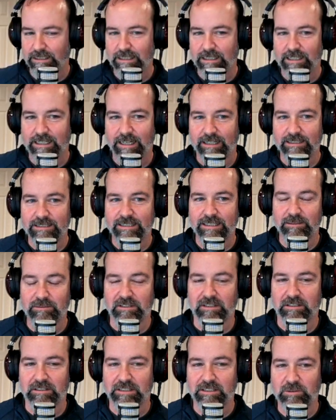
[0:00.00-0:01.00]
Kind of seems
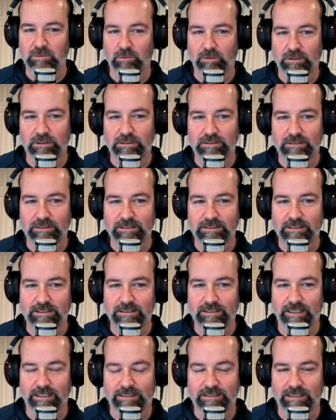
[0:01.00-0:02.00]
in this world, this is
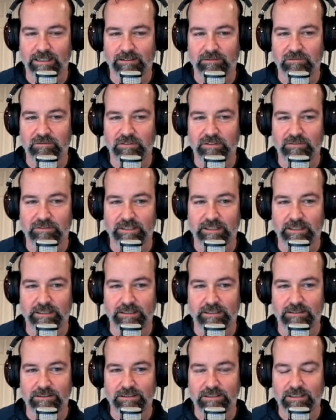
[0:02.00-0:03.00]
like 10, 15
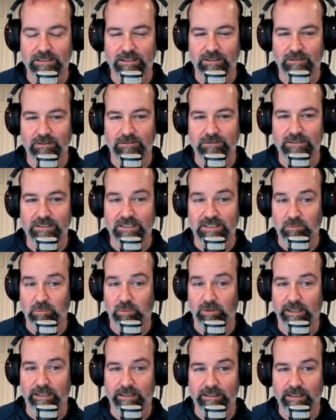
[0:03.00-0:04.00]
years ago,
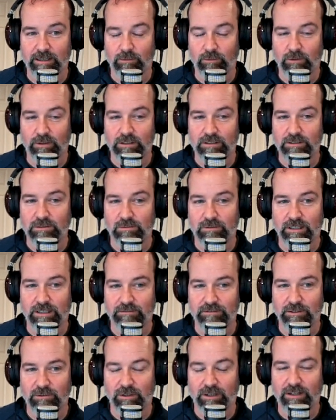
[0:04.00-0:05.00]
display networks were
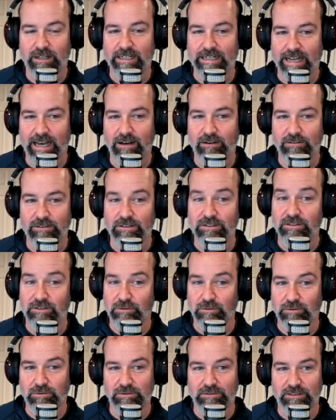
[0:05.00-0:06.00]
everywhere. And now there's
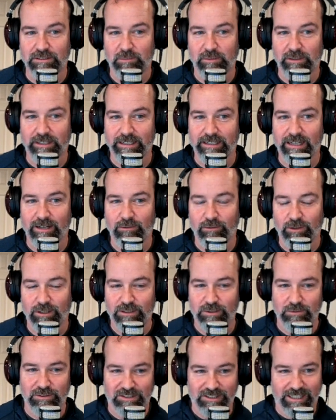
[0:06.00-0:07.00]
Google display
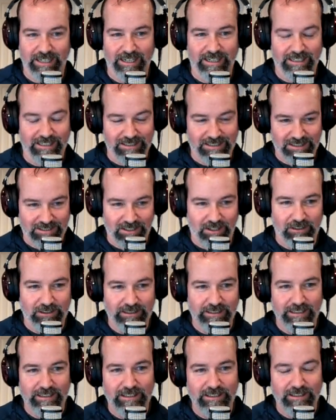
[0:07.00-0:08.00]
networks, which kind of
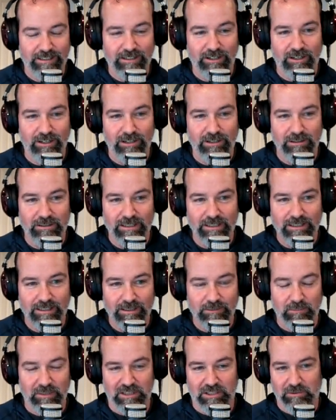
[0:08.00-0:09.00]
consolidated it all.
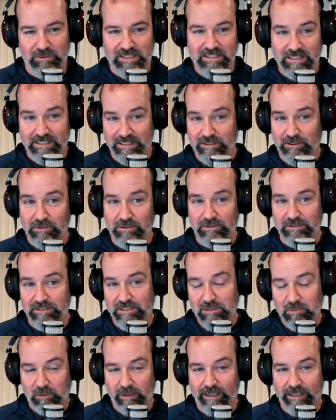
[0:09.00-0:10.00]
But there isn't a Google
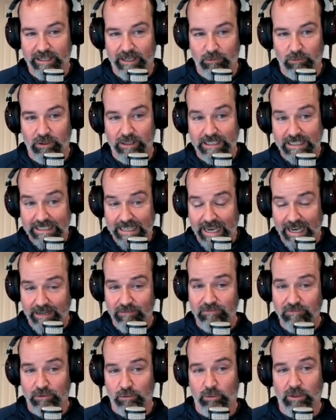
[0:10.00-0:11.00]
display network yet
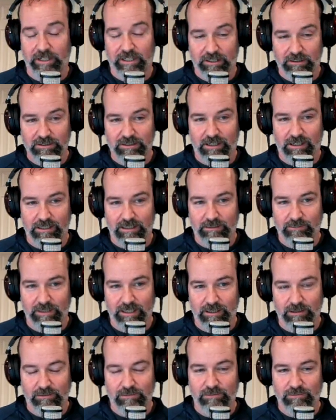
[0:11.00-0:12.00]
for what you're talking
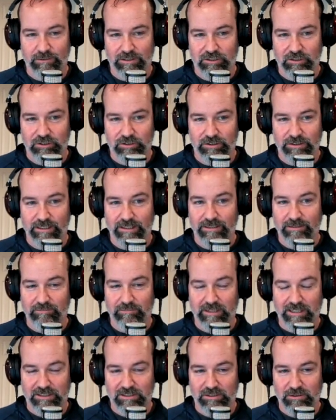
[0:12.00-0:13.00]
about, which
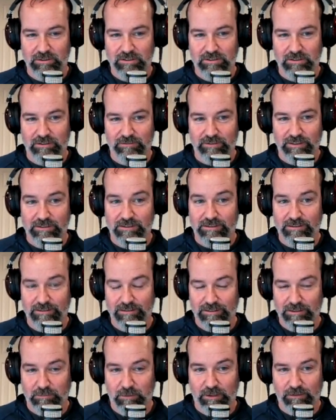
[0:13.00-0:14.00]
makes your service
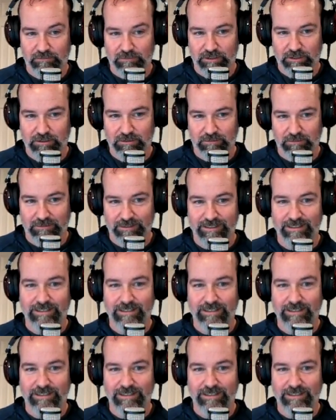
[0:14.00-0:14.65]
smart for you